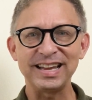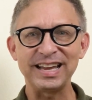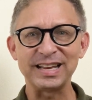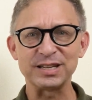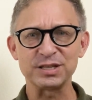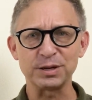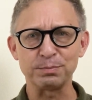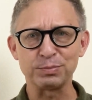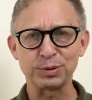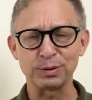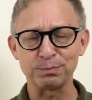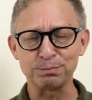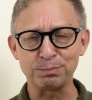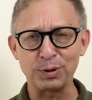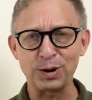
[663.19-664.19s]
It is a
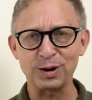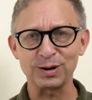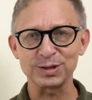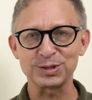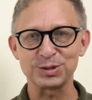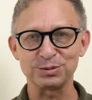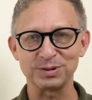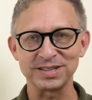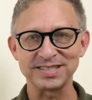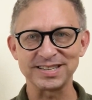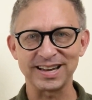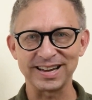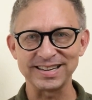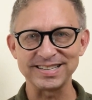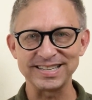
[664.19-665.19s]
preposterous
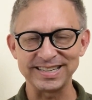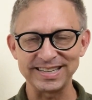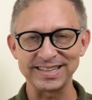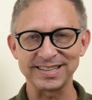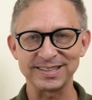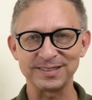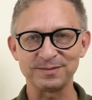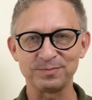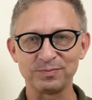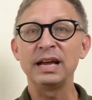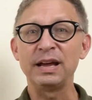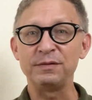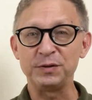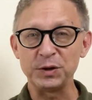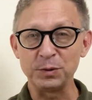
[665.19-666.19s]
idea.
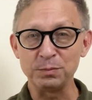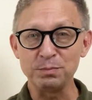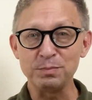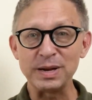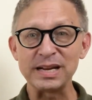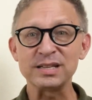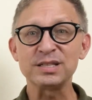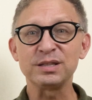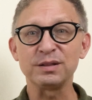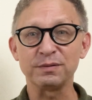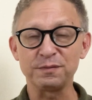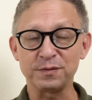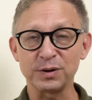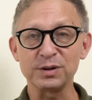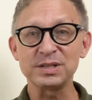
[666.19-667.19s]
If you missed the
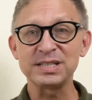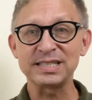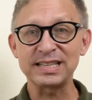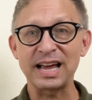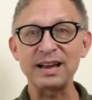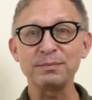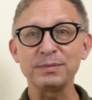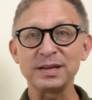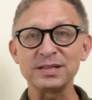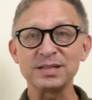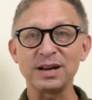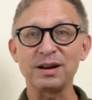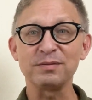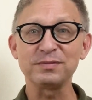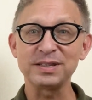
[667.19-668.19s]
first segment
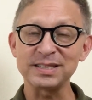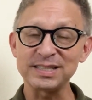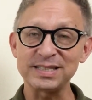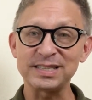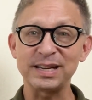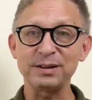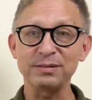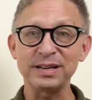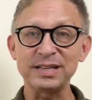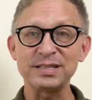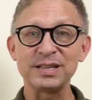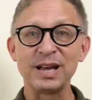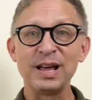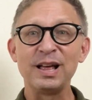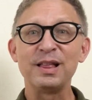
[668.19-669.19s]
of this
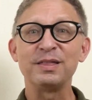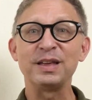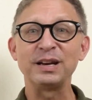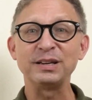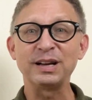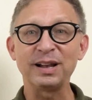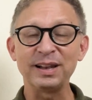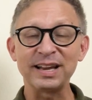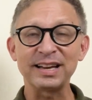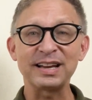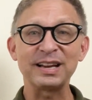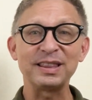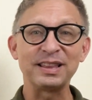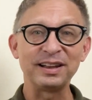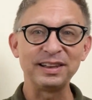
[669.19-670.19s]
series, then click
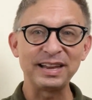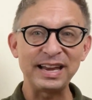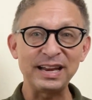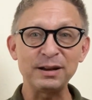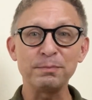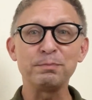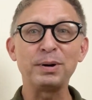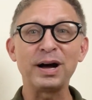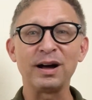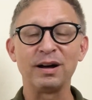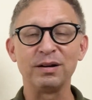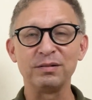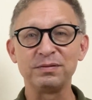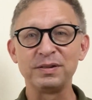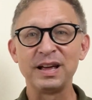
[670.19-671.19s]
the link
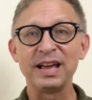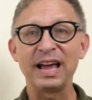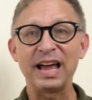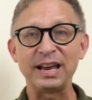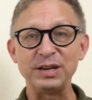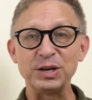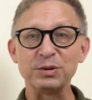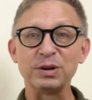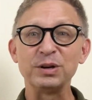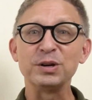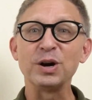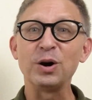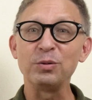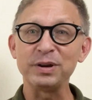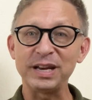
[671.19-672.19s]
above and you can
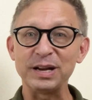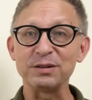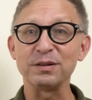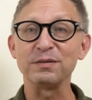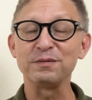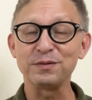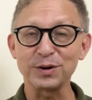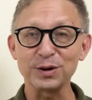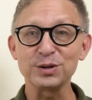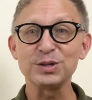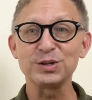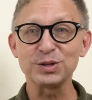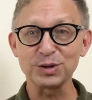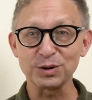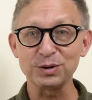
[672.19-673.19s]
go and hear the
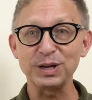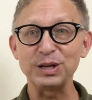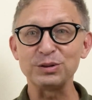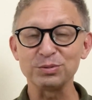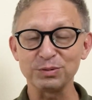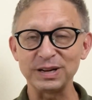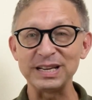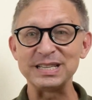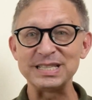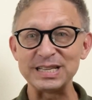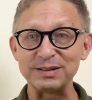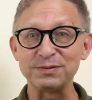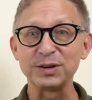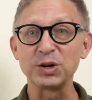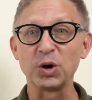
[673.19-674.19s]
first 33
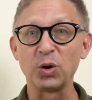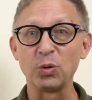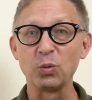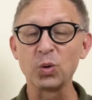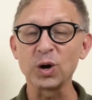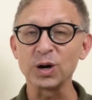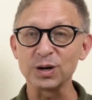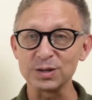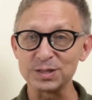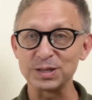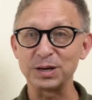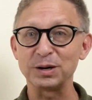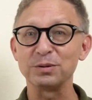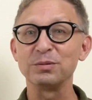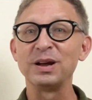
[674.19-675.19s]
difficult words
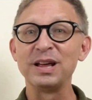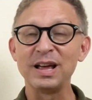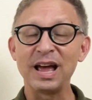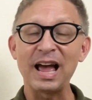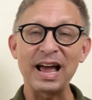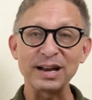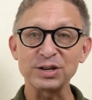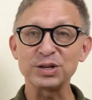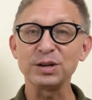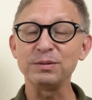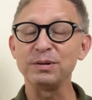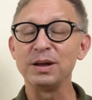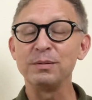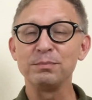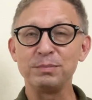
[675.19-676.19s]
that are
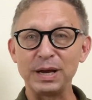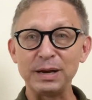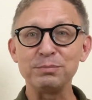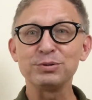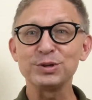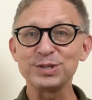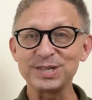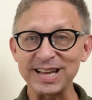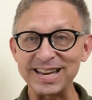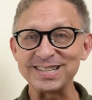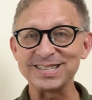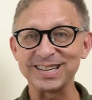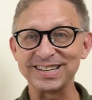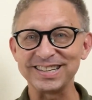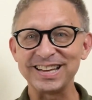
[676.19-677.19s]
actually being
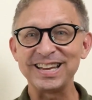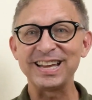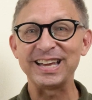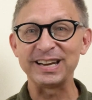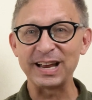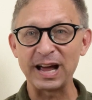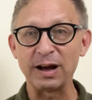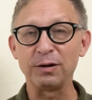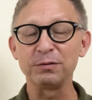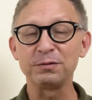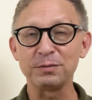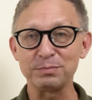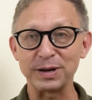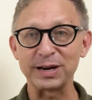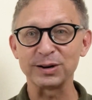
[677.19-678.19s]
presented in
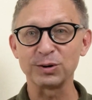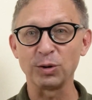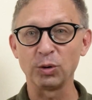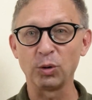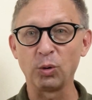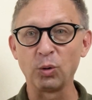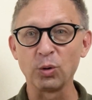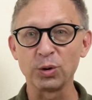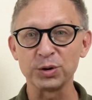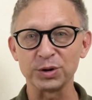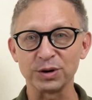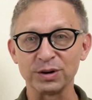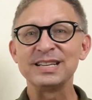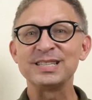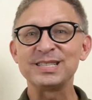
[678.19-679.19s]
alphabetical
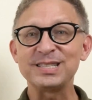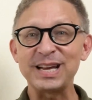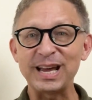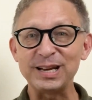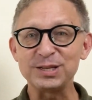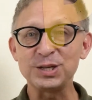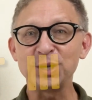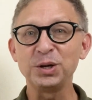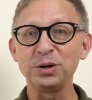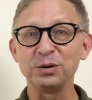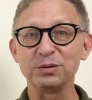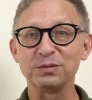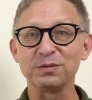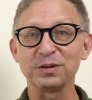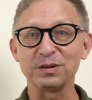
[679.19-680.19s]
order. Stay
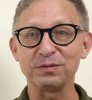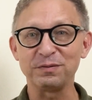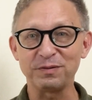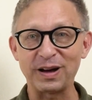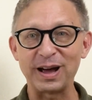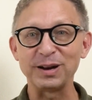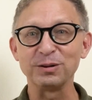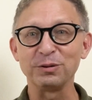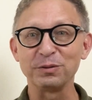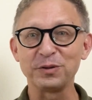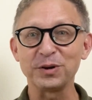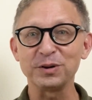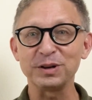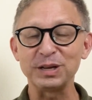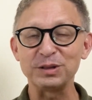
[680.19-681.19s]
tuned for the final
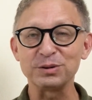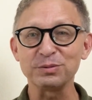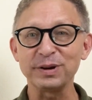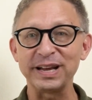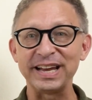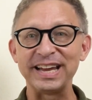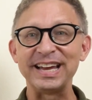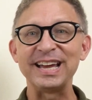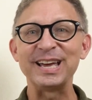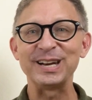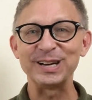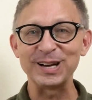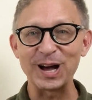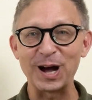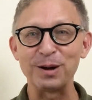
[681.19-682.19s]
33 in
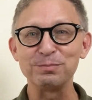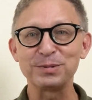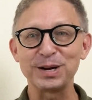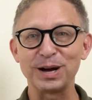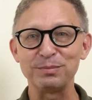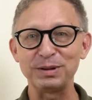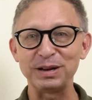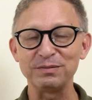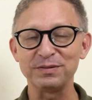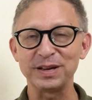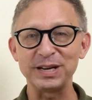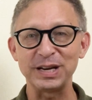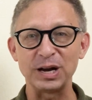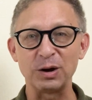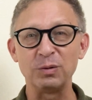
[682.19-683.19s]
an upcoming
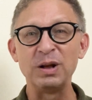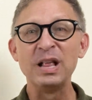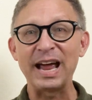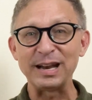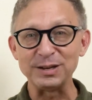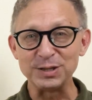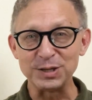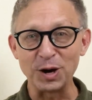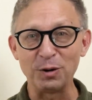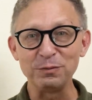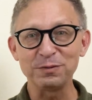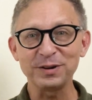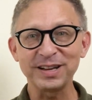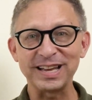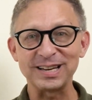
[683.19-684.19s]
video. And don't
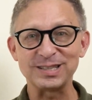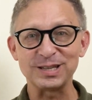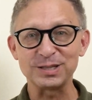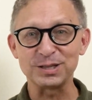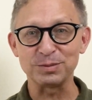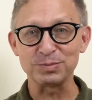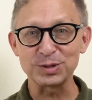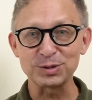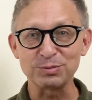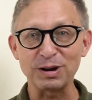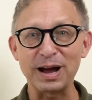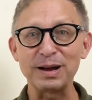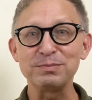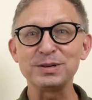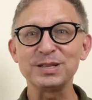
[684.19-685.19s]
forget to
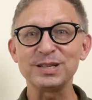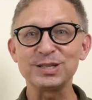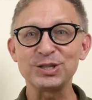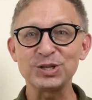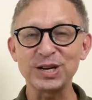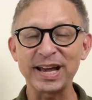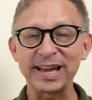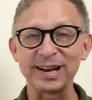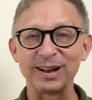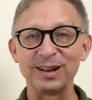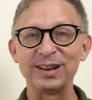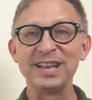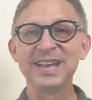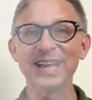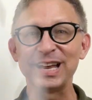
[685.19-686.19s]
subscribe to this
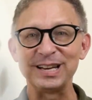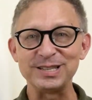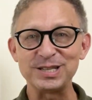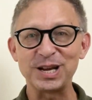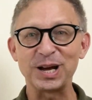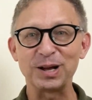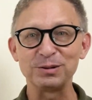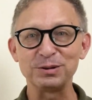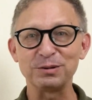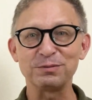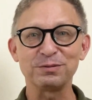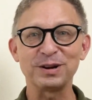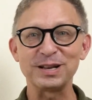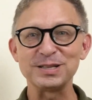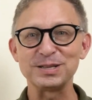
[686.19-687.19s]
channel and tell your
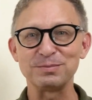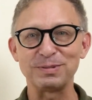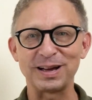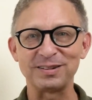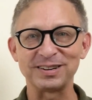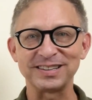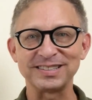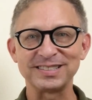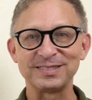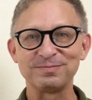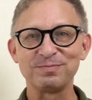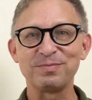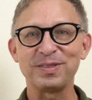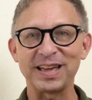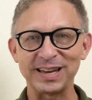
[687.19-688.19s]
friends about it.
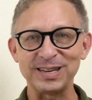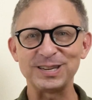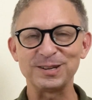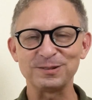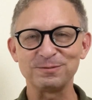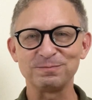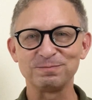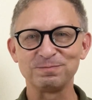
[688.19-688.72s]
Thank you.